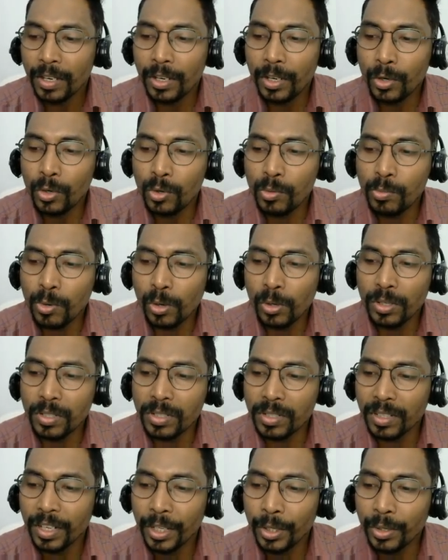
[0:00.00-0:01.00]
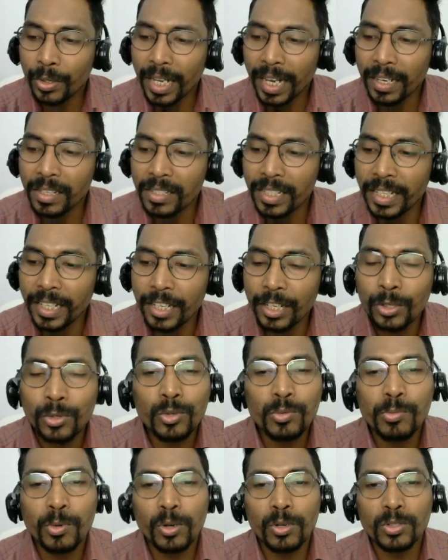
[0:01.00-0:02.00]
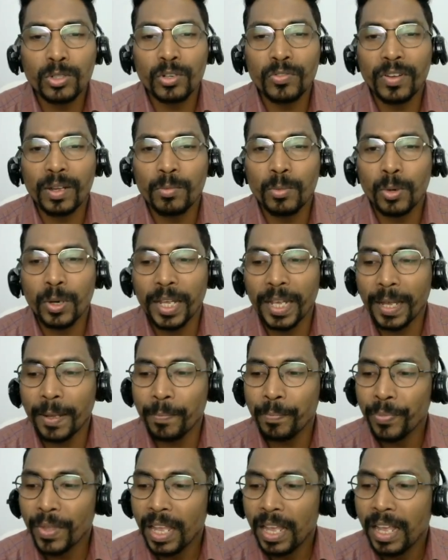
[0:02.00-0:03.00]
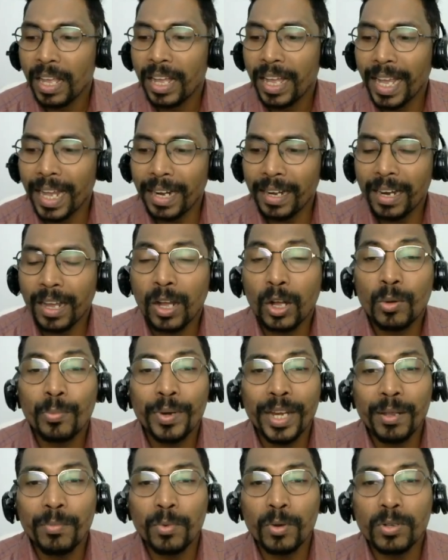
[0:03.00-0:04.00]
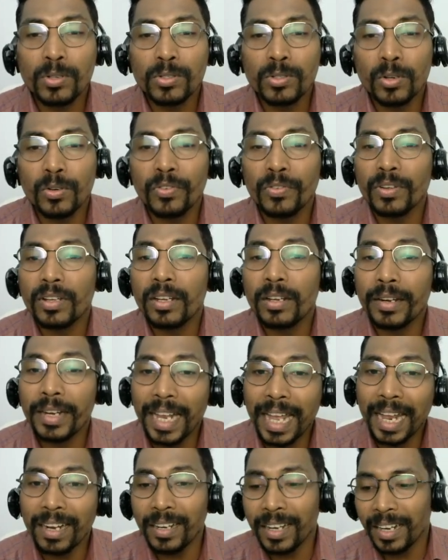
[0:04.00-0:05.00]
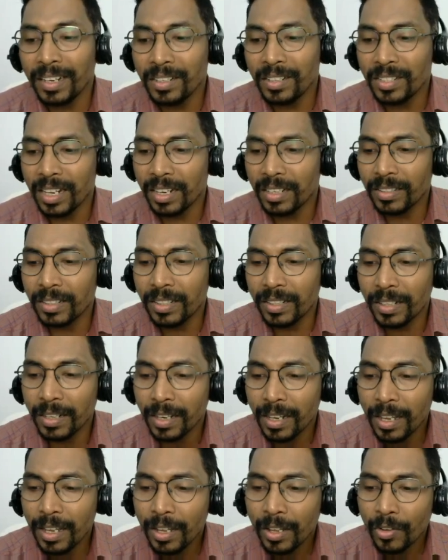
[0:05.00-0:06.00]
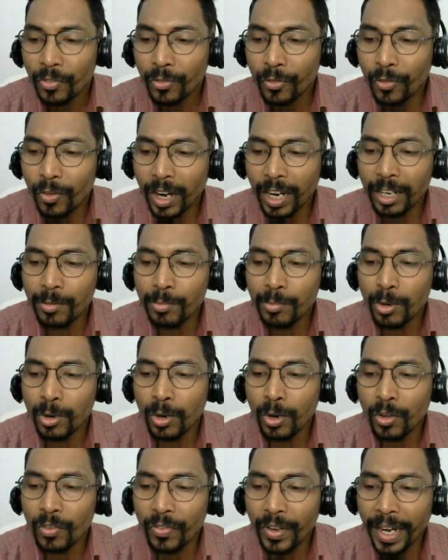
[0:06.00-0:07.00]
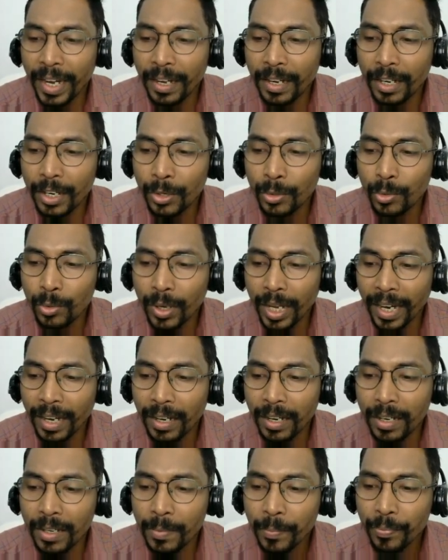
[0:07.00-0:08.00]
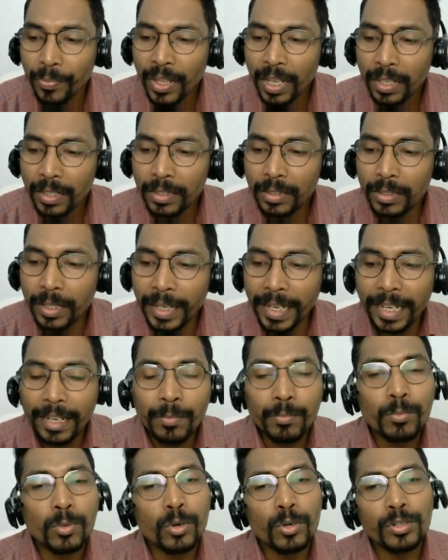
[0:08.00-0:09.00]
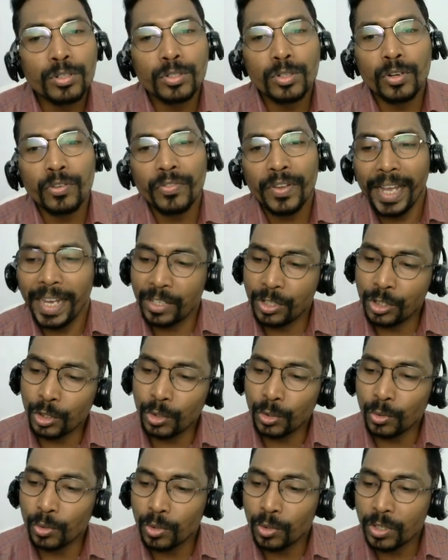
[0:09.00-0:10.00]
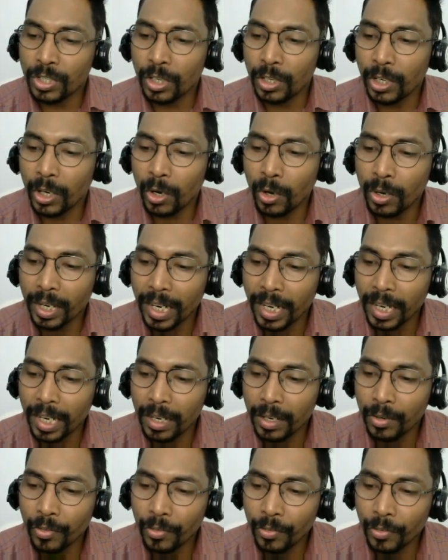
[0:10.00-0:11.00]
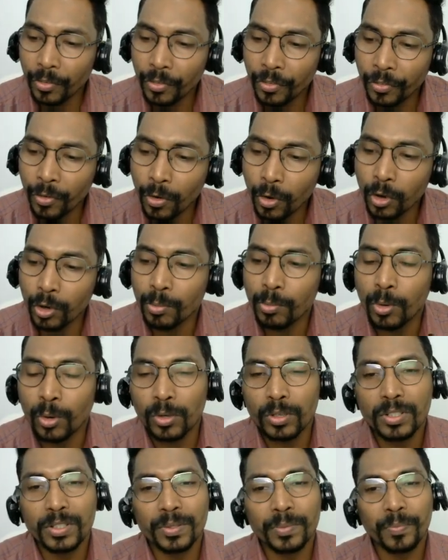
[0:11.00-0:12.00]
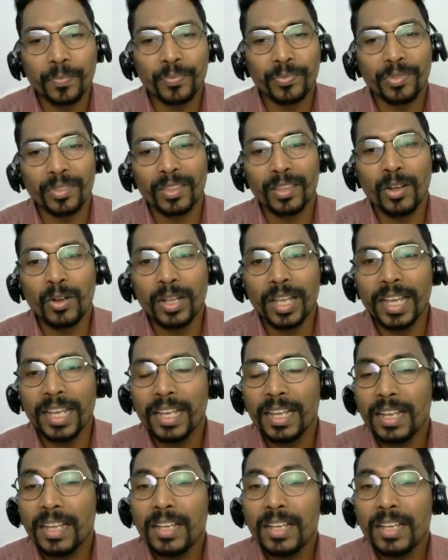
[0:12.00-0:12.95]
2 moles, you can see 2 moles of ammonia. And how many moles of reactants are there? 1 mole of N2 and 3 moles of H2. So total 4 moles. Okay.